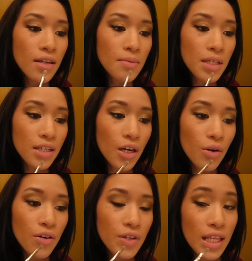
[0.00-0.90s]
I'm going to
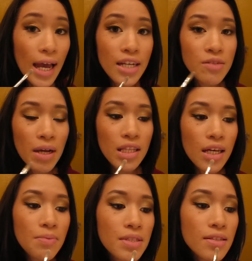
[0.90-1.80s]
go over the edge of my
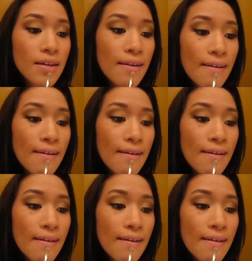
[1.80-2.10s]
lips.